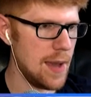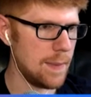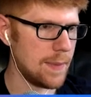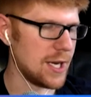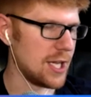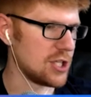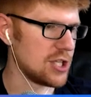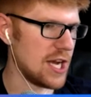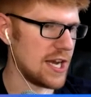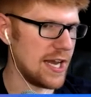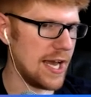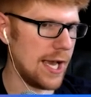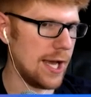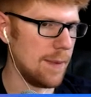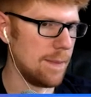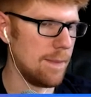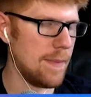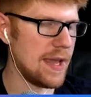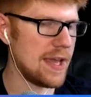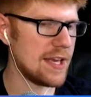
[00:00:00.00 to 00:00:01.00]
but I'll try to
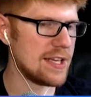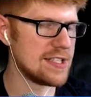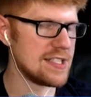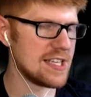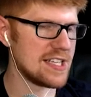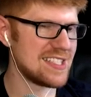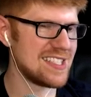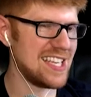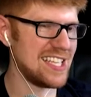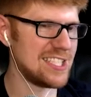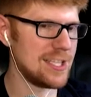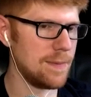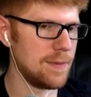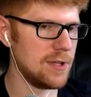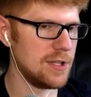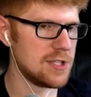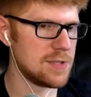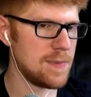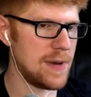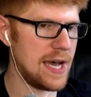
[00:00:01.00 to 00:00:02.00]
help make it as
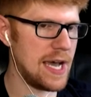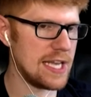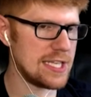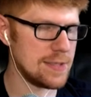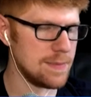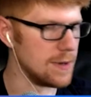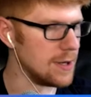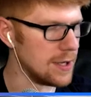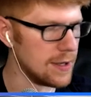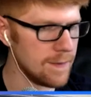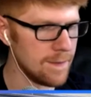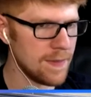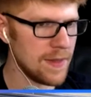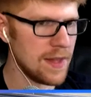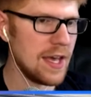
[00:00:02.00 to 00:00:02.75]
accessible as possible.